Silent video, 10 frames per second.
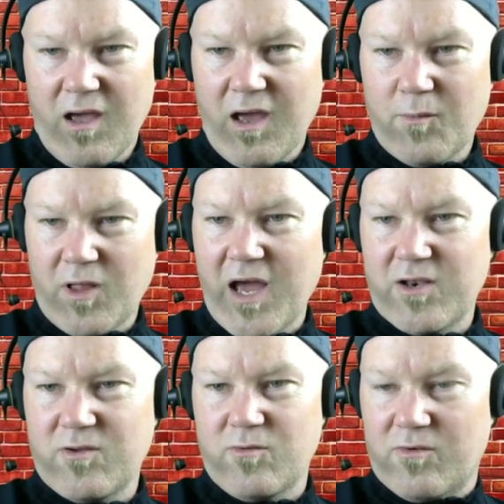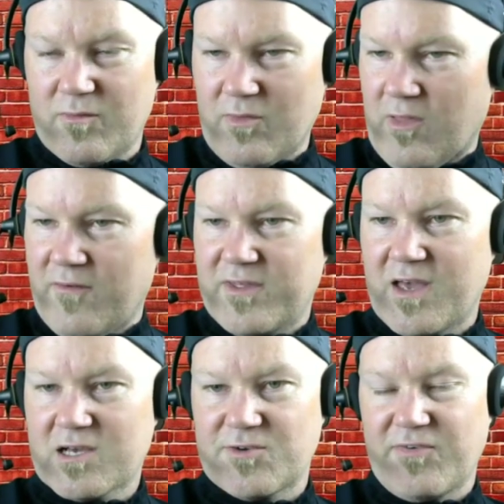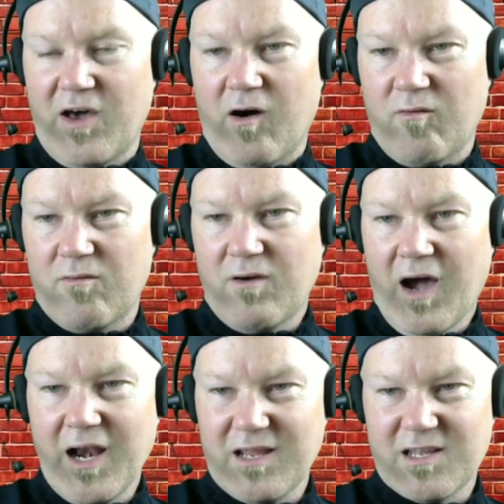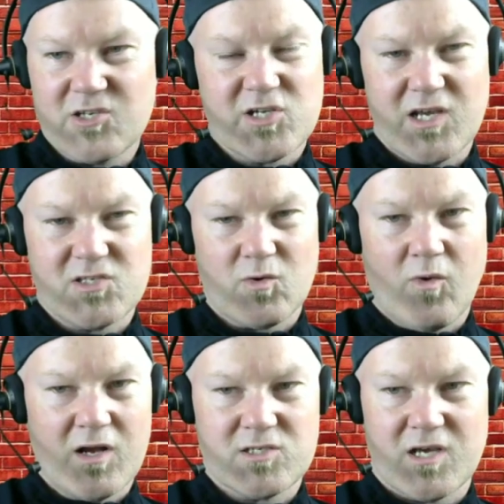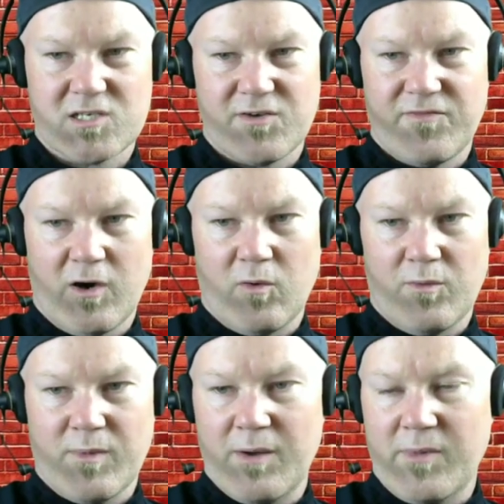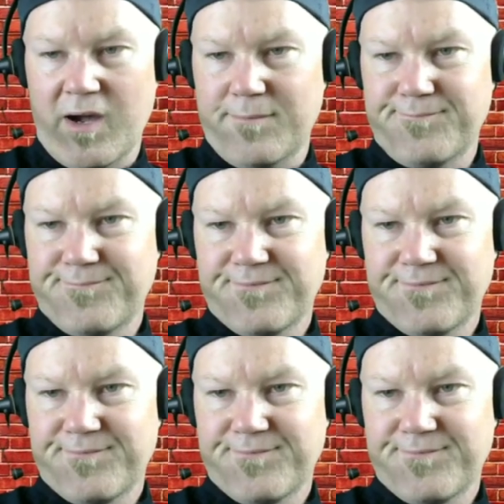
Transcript: And I'm glad you love the XFL. I didn't get a chance to watch the XFL with my mom